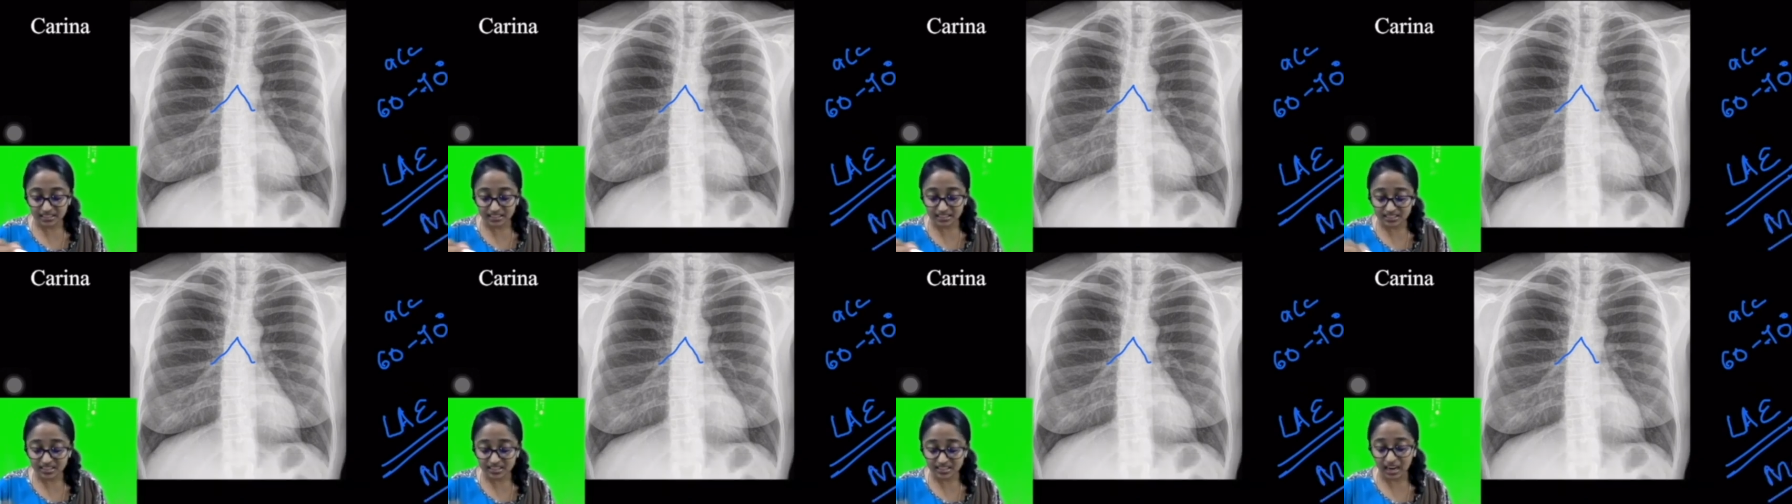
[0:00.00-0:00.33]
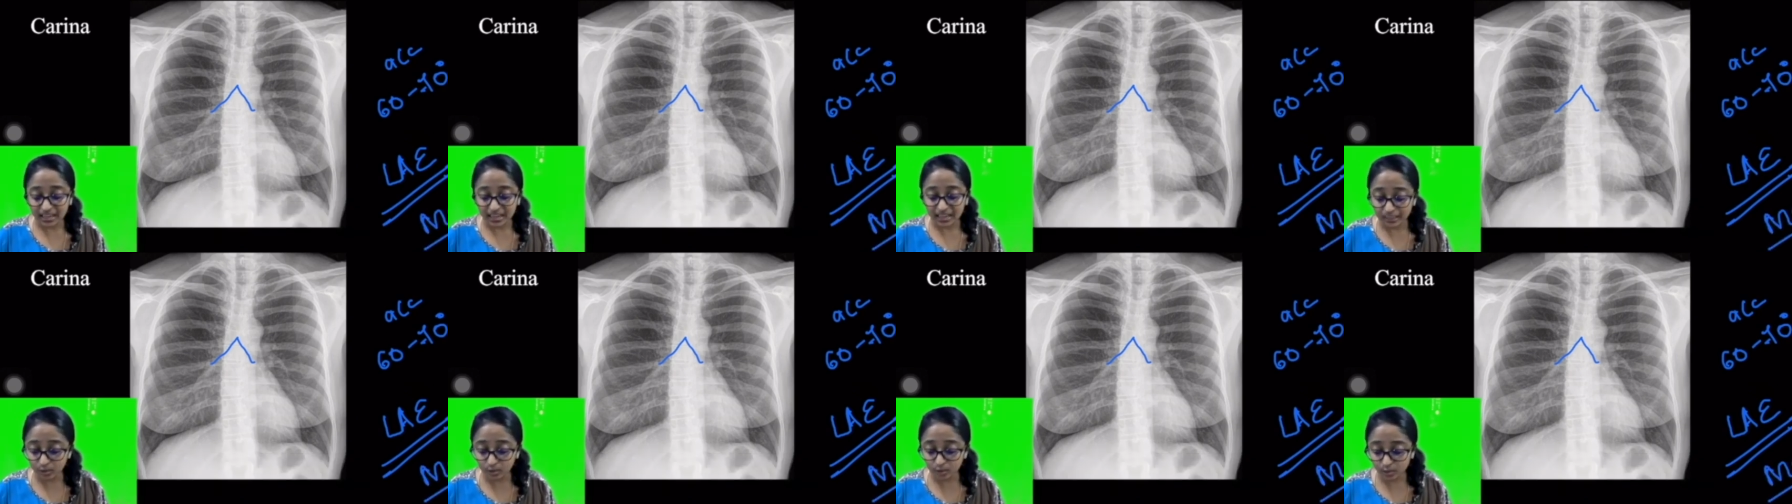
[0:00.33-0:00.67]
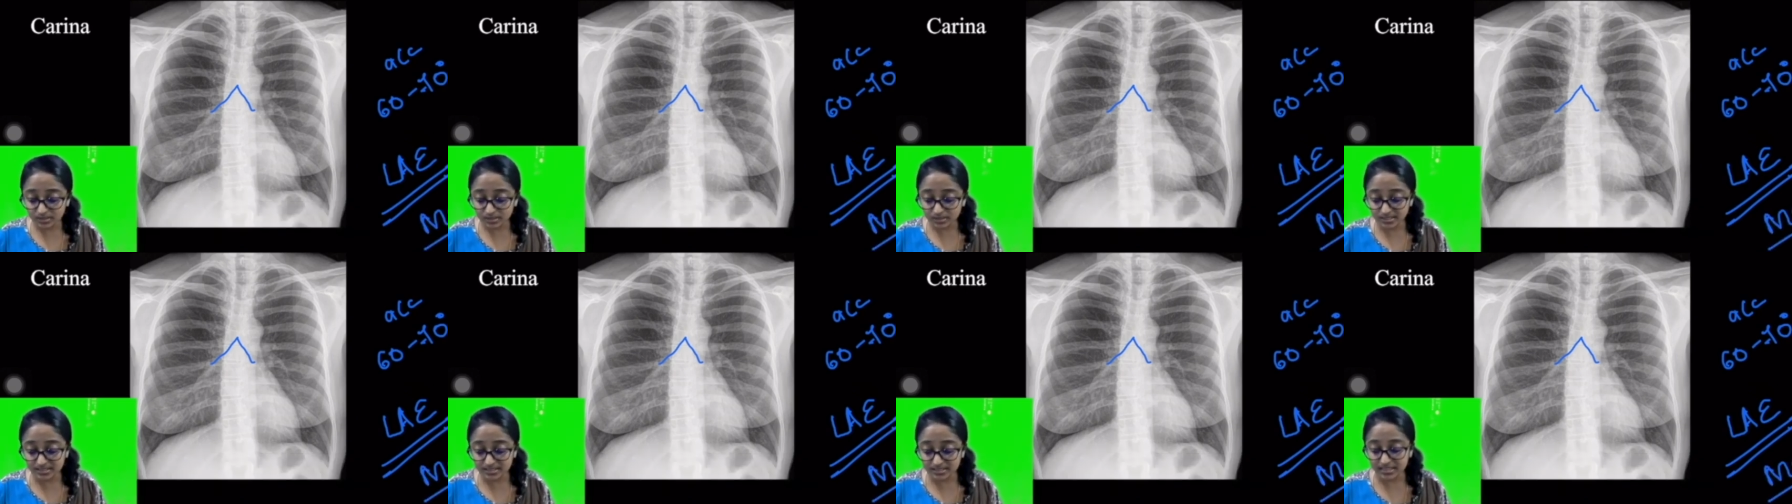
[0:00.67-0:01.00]
in
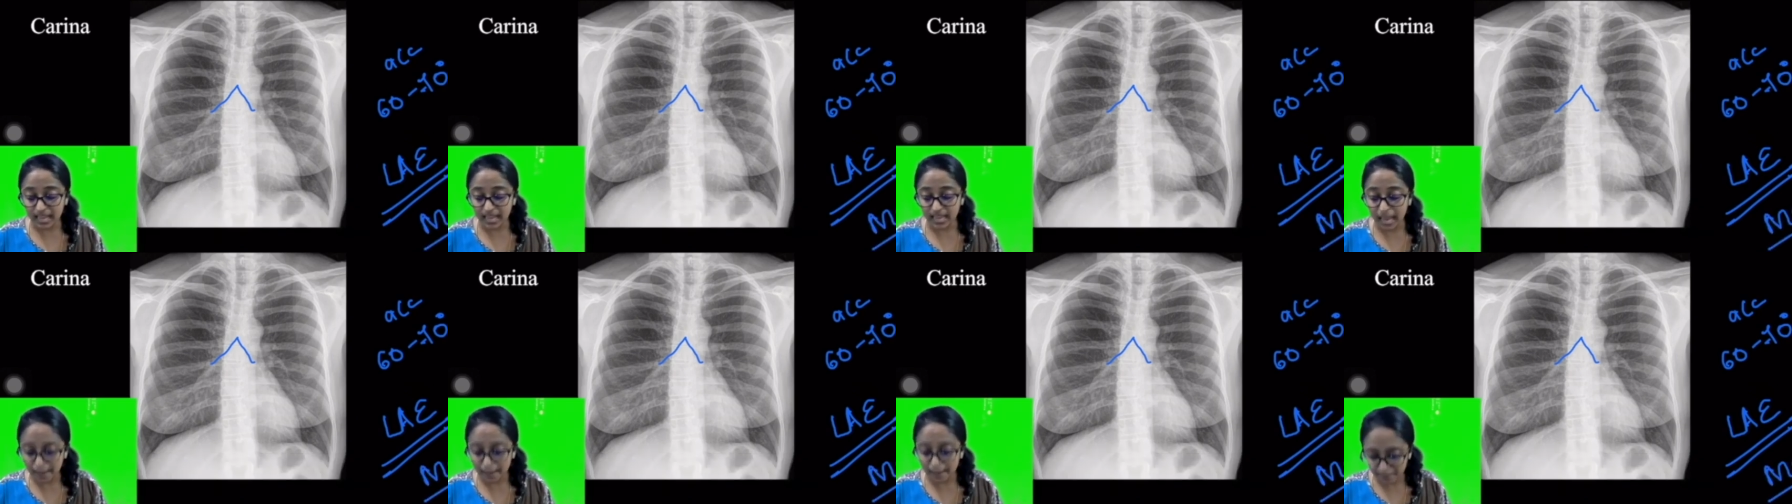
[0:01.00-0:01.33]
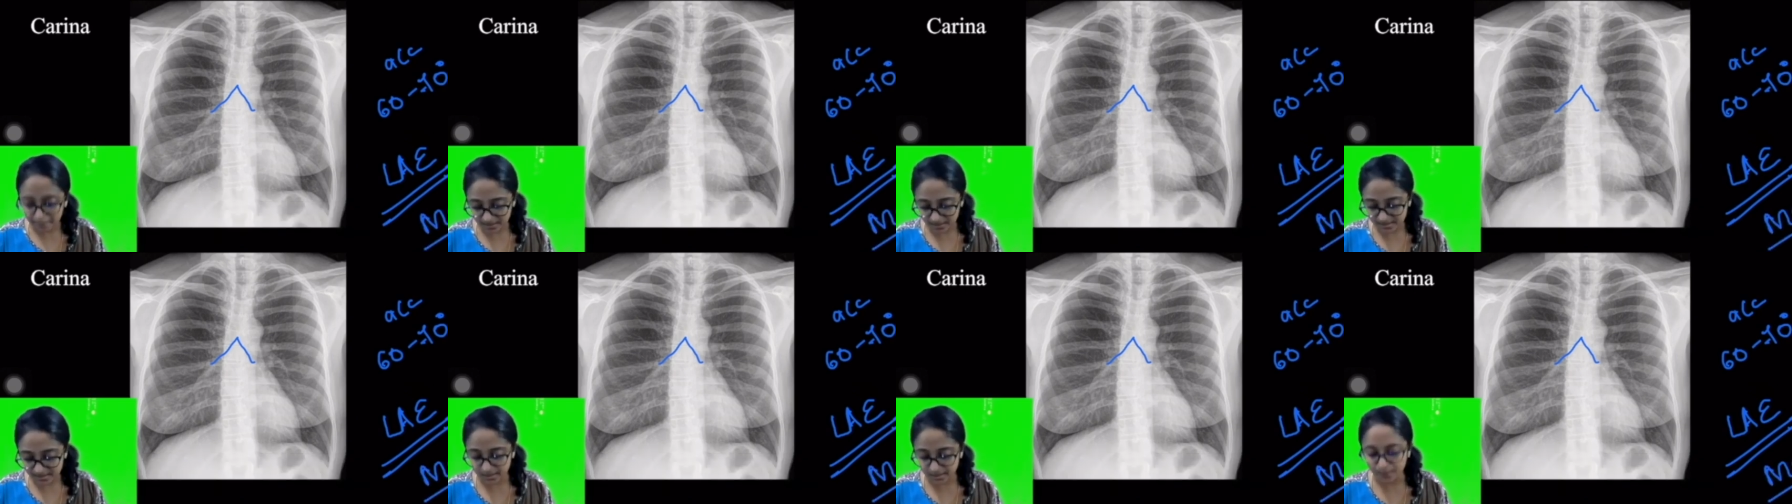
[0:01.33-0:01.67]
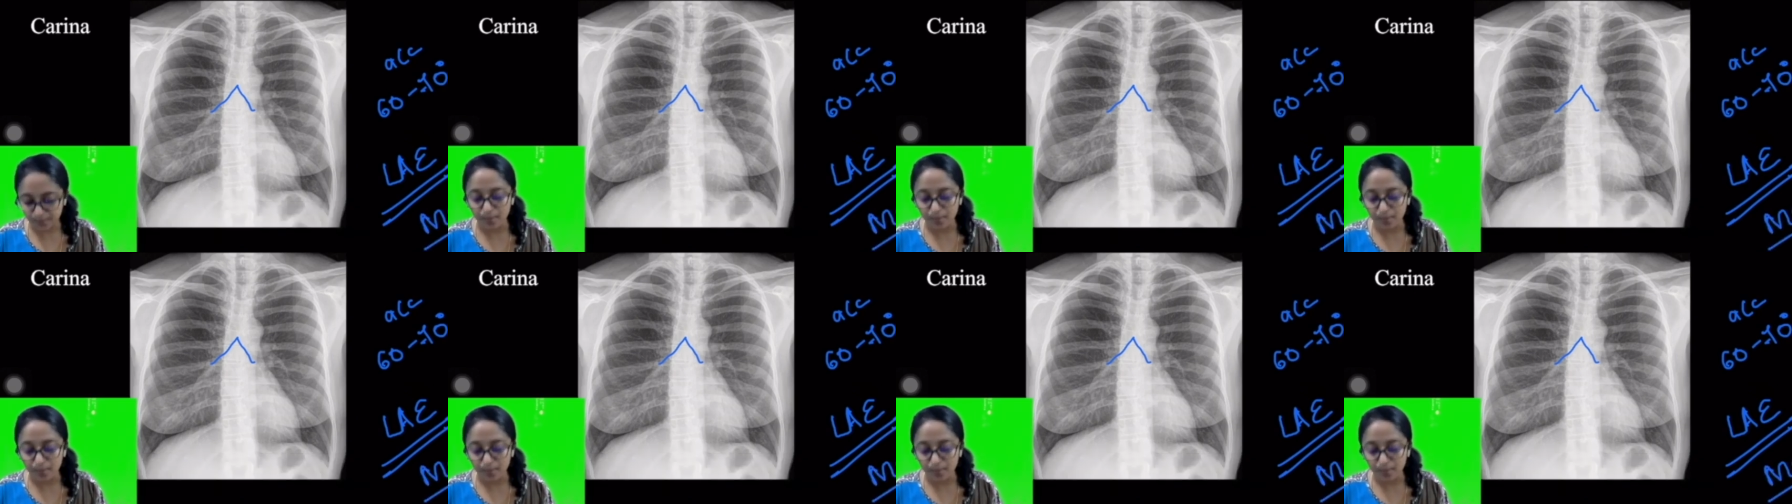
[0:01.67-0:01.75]
diagnosis MS,